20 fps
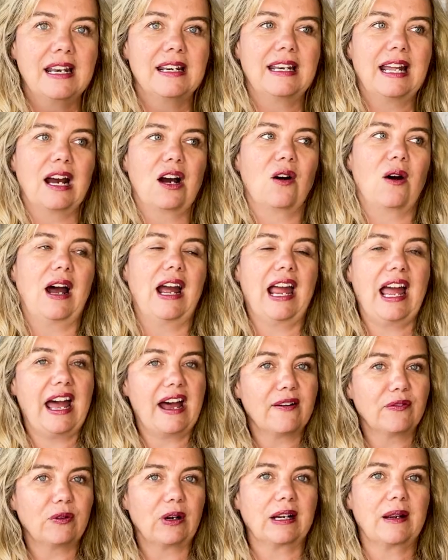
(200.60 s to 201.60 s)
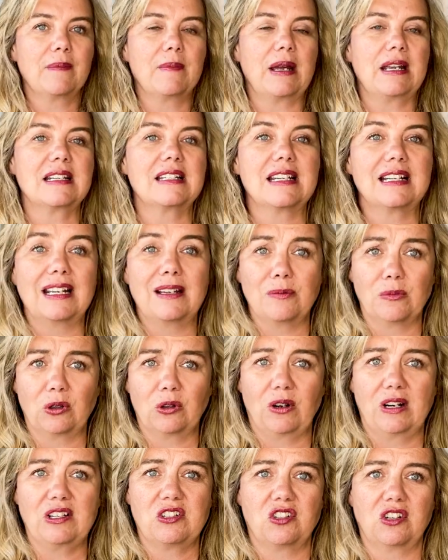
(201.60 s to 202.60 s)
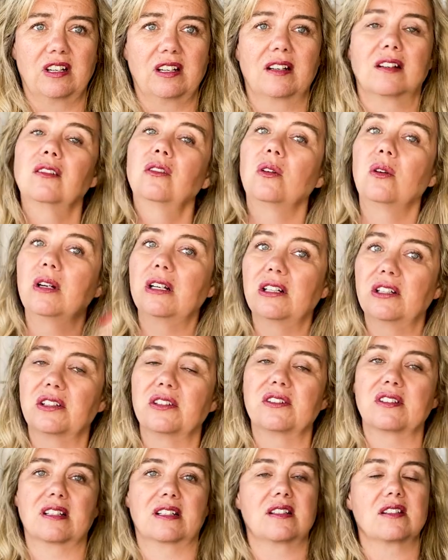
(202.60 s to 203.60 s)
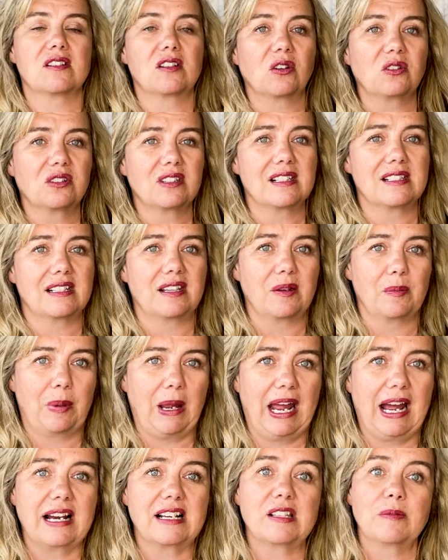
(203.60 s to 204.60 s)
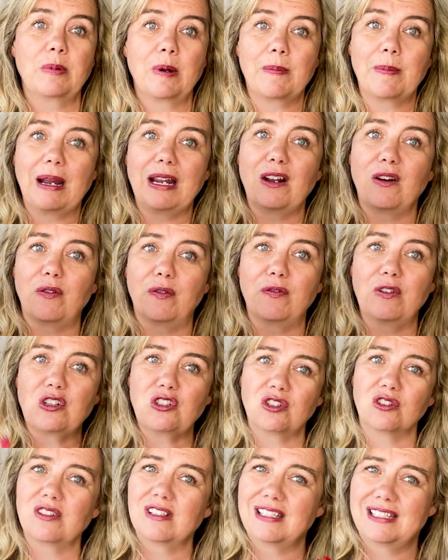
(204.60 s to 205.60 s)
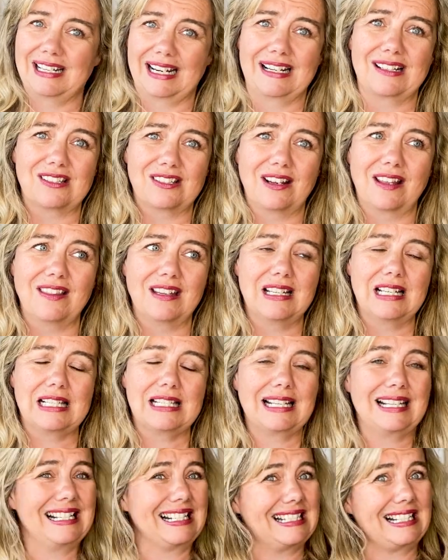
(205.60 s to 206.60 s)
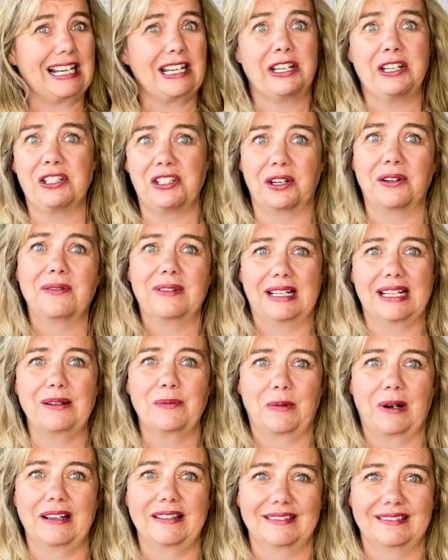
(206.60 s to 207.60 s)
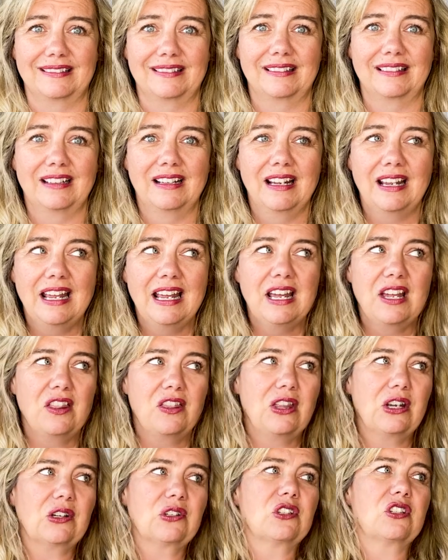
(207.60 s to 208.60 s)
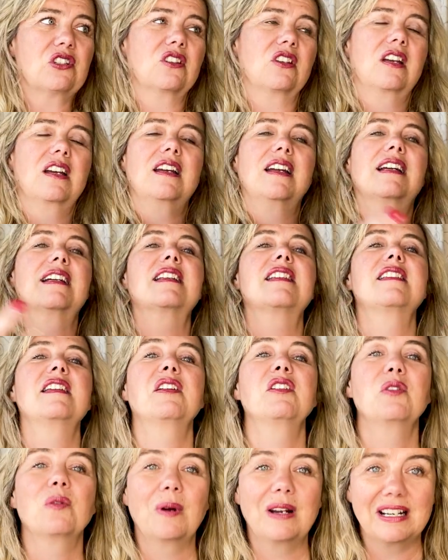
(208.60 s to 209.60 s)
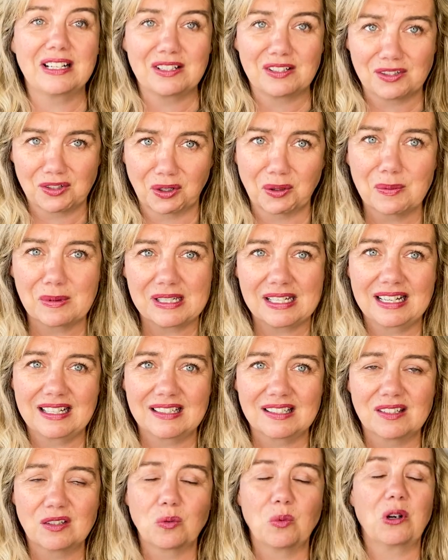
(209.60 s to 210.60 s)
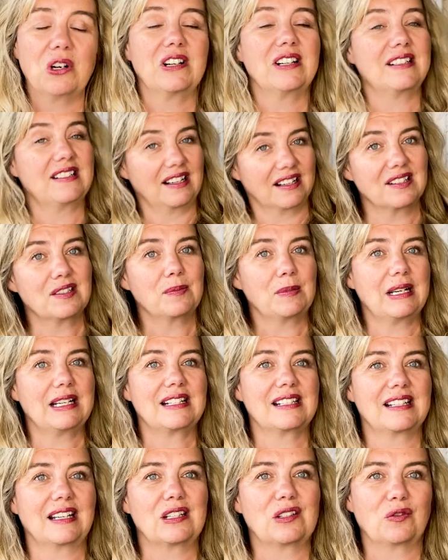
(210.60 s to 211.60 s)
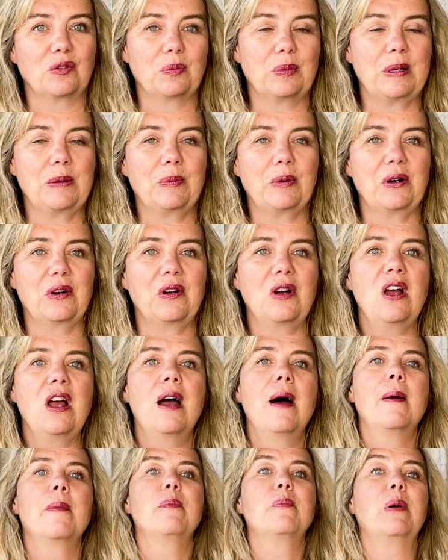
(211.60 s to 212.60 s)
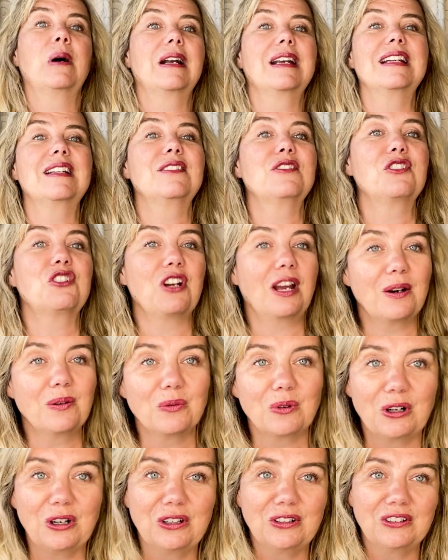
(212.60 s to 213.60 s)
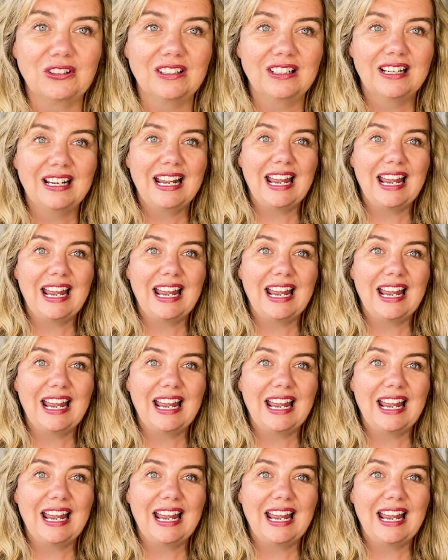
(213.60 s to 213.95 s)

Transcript: Now, I have recommended immigration lawyers, consultants in the past, but my official stance on this is that you don't need one. There's extenuating circumstances where it does make sense for people, but in general,